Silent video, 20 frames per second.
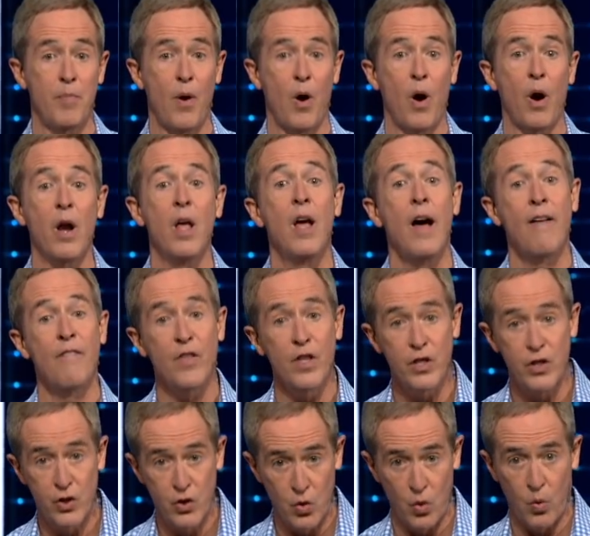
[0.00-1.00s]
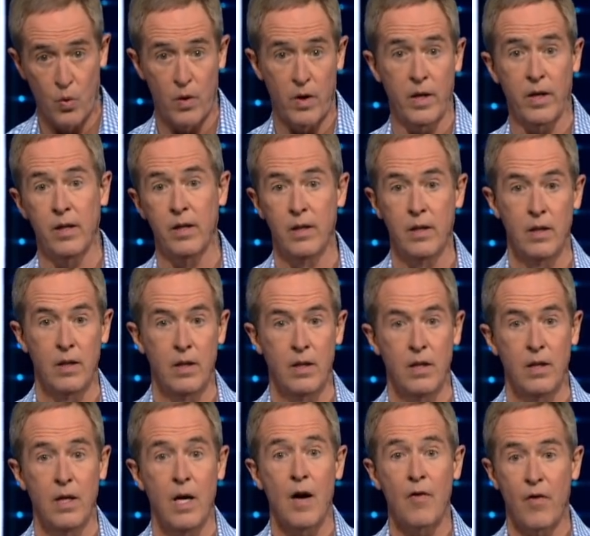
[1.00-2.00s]
part of the story
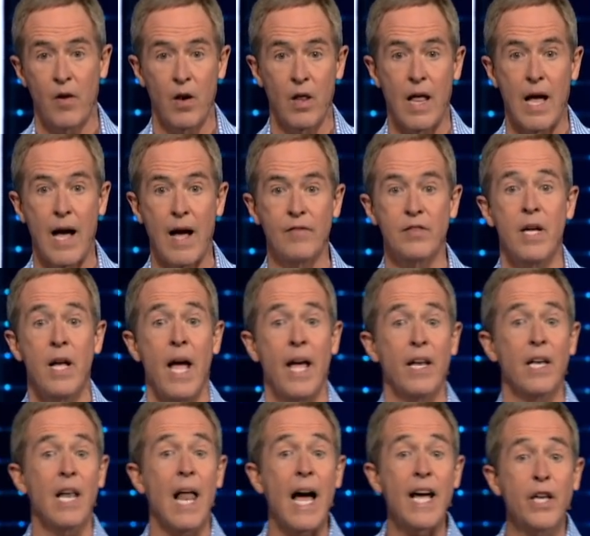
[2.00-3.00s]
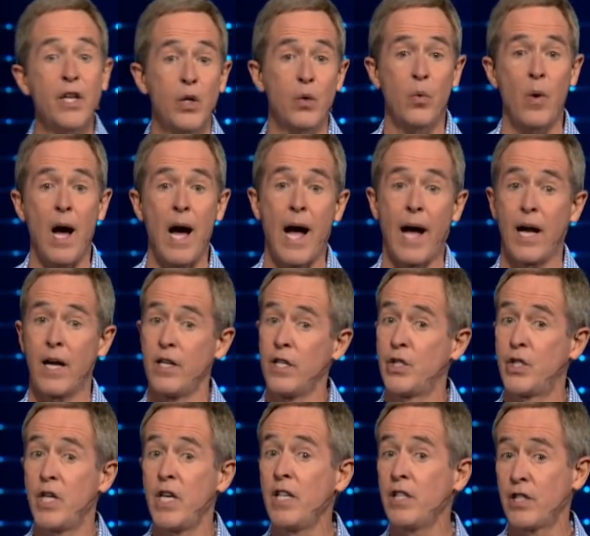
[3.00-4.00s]
of our lives. And like Uriah, and
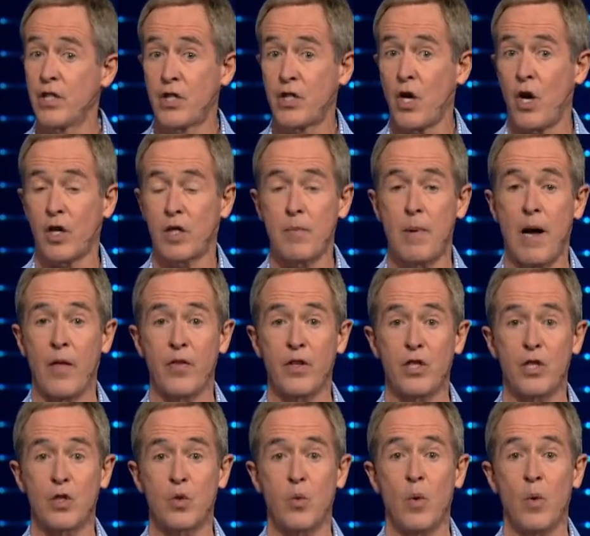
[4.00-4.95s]
Jesus talked about this as